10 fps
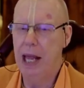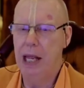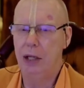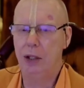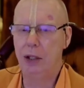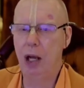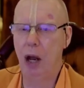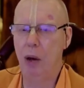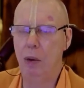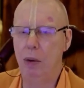
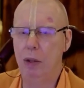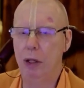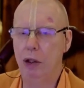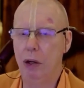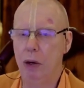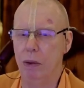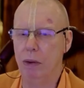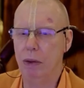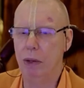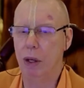So the
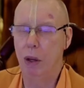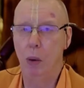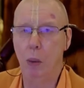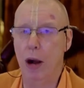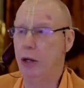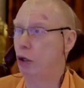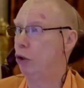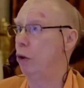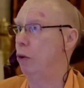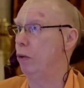truth. What
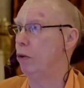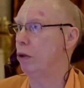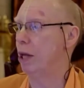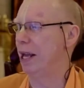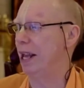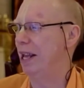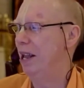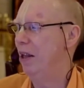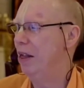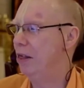truth?
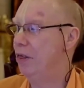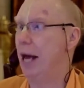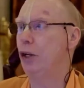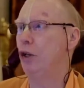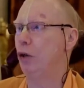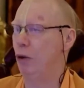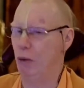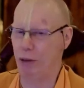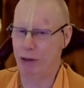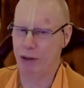The
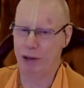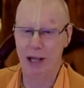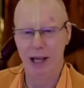truth.